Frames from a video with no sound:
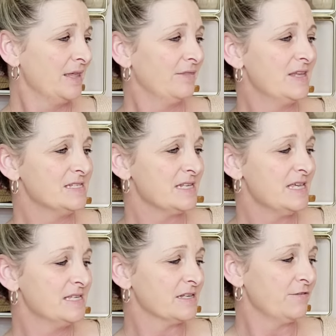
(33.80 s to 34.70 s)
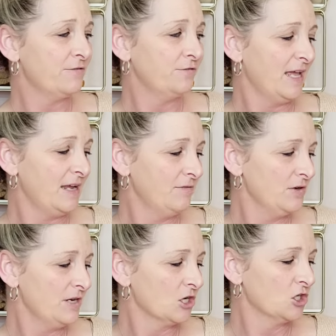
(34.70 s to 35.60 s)
This is
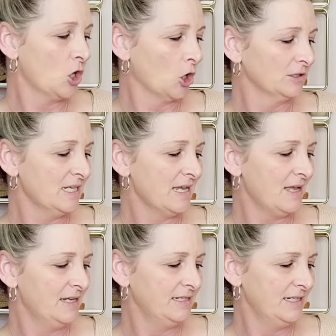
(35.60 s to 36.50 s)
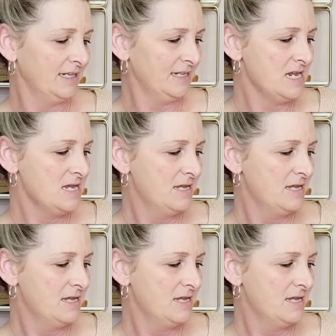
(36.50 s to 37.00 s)
flavored garlic, onion,